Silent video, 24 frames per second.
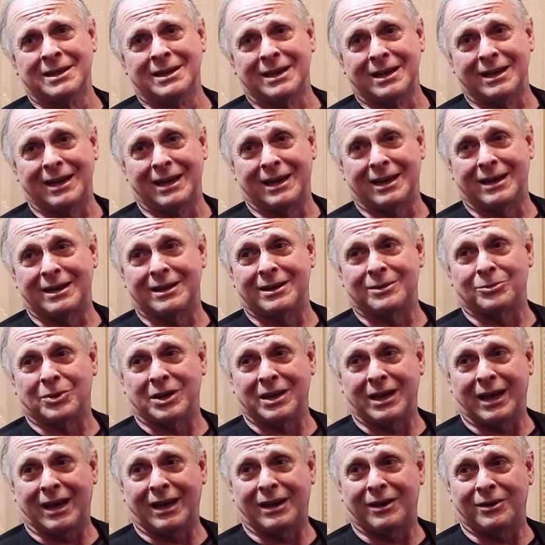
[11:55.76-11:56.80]

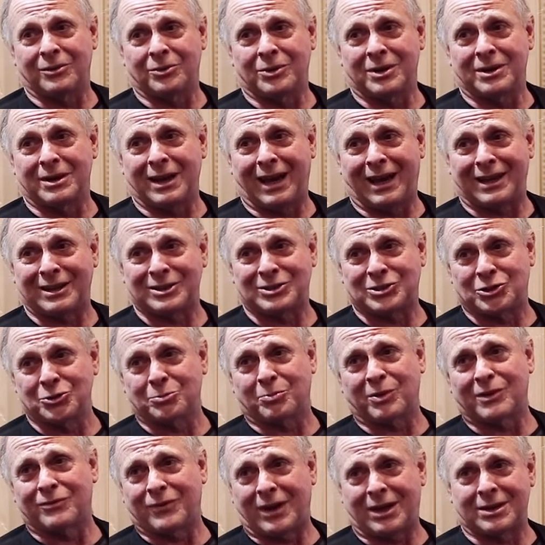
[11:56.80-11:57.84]
We're not a
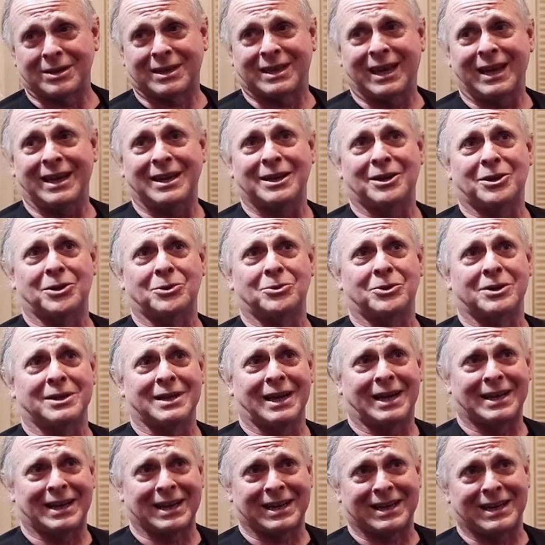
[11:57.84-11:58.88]
super volcano, we're
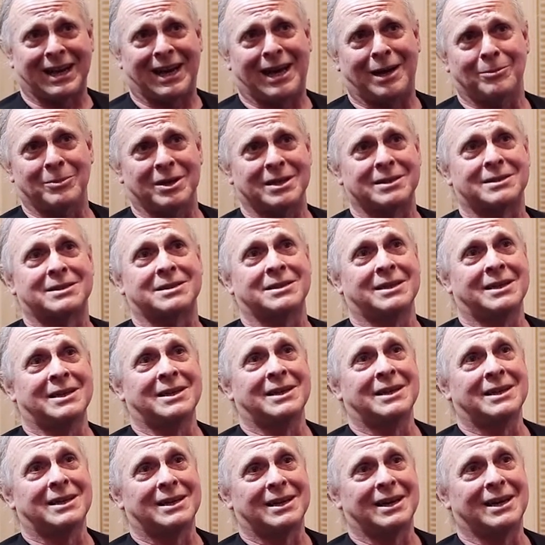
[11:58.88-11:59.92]
not a comet,
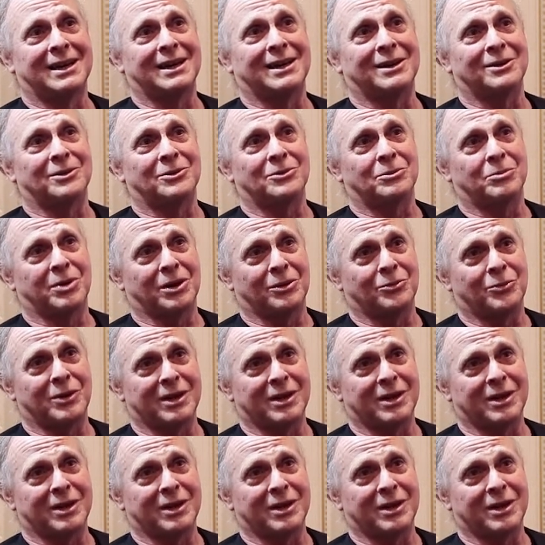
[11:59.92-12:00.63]
but